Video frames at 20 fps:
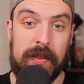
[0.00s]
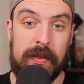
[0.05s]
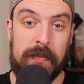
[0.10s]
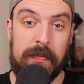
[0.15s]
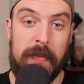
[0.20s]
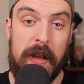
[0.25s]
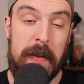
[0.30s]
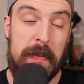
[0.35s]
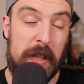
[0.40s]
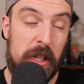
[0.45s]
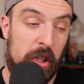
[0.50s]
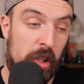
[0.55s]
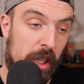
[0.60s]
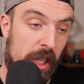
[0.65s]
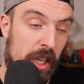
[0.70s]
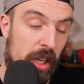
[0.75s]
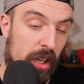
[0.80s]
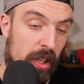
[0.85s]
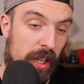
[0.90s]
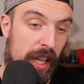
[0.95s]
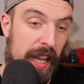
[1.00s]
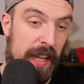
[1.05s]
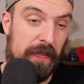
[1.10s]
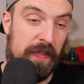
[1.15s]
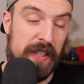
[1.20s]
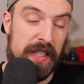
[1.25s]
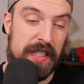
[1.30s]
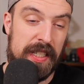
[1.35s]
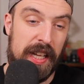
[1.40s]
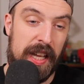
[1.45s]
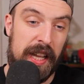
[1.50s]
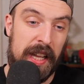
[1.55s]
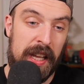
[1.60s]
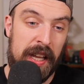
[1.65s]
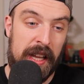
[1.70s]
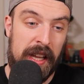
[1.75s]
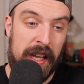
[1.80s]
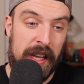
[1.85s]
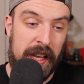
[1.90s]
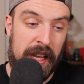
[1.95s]
Maybe look at your life and say,
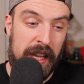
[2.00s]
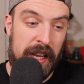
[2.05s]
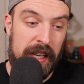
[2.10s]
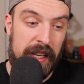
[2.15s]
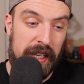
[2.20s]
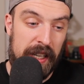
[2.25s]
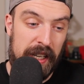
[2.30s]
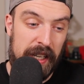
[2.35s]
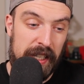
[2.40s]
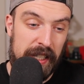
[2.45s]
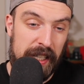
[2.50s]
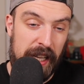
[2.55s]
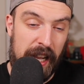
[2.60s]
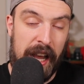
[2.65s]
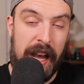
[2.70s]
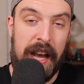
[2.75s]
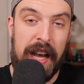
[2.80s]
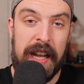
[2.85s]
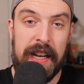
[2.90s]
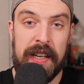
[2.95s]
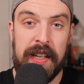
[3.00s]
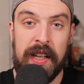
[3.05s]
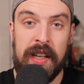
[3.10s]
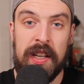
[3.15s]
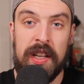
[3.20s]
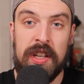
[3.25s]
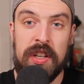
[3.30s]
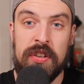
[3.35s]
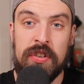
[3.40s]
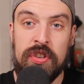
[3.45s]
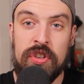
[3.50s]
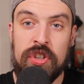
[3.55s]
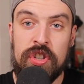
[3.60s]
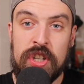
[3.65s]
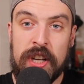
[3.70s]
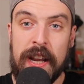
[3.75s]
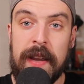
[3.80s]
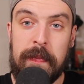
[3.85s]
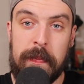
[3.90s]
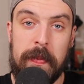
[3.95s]
God,
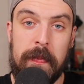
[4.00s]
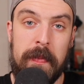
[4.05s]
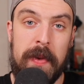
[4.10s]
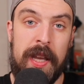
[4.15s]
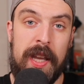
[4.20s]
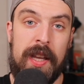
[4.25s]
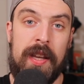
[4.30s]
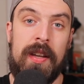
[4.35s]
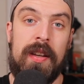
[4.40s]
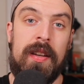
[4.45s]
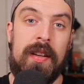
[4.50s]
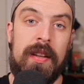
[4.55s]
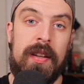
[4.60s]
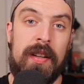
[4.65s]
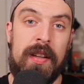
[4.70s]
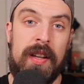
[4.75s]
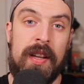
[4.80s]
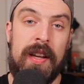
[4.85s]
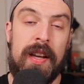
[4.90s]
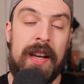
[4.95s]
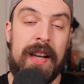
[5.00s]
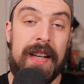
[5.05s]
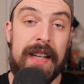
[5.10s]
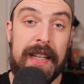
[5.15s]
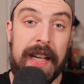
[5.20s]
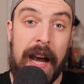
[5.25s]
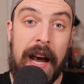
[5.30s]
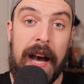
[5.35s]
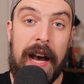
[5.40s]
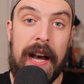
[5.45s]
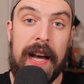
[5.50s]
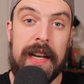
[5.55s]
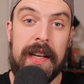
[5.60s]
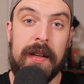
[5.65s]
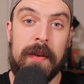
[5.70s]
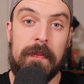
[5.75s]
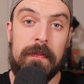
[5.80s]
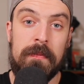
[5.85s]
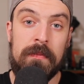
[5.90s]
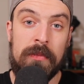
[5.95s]
shape me.
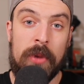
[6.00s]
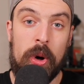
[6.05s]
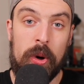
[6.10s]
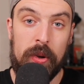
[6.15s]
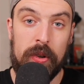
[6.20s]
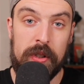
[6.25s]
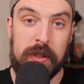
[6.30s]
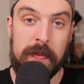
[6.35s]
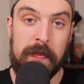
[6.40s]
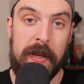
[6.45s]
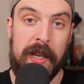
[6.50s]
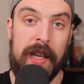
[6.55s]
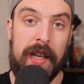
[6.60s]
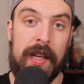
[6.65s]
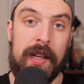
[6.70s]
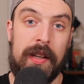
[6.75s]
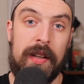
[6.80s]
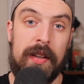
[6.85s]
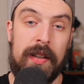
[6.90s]
God, mold me.